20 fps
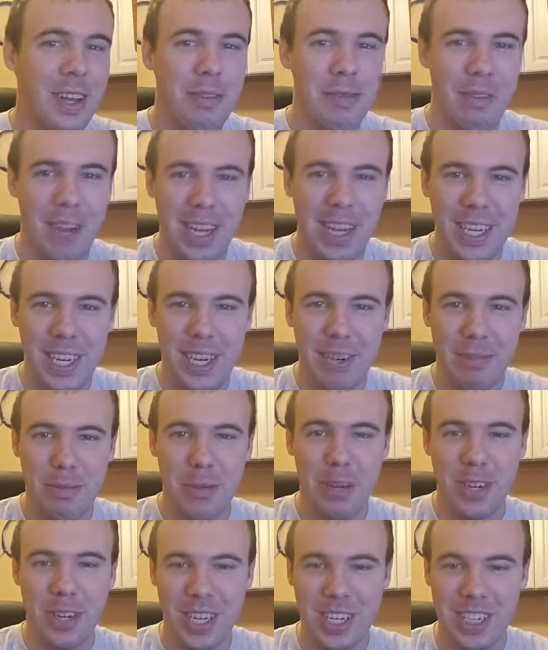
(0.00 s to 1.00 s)
find out
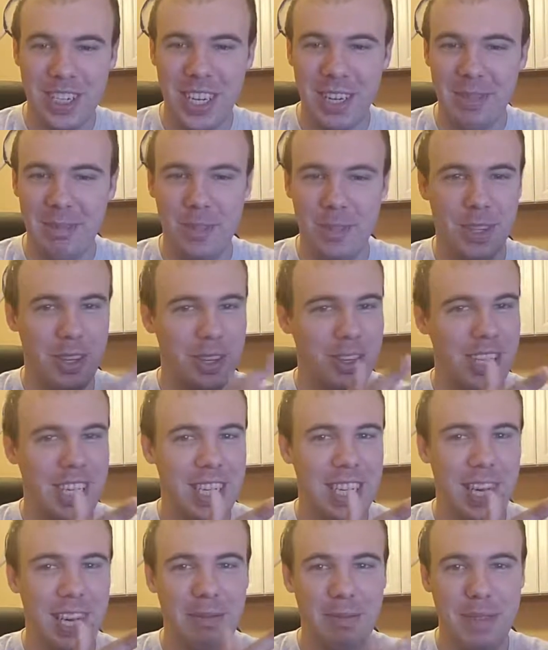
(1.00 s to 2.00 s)
more. Because I am certainly
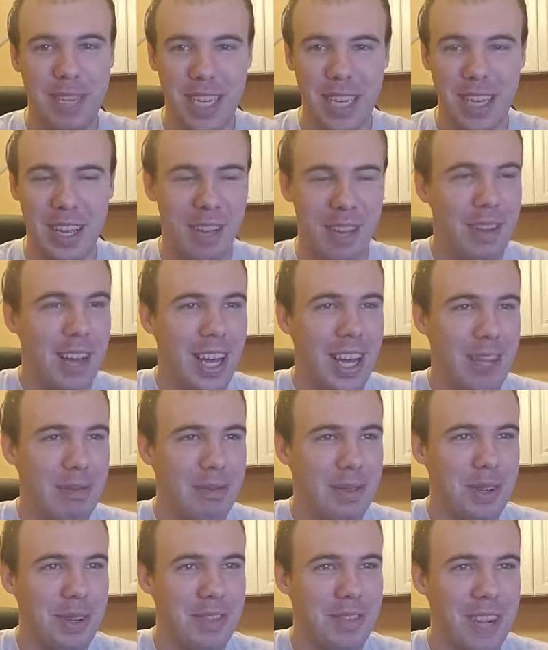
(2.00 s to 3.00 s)
not being, I'm not
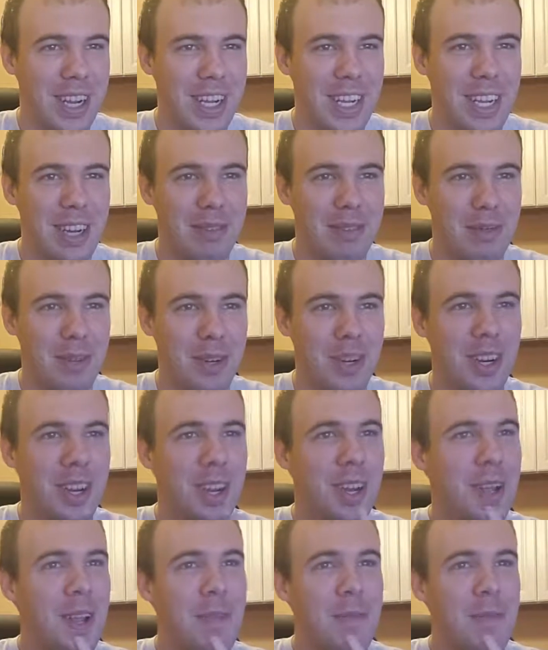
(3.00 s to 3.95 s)
able to find out more.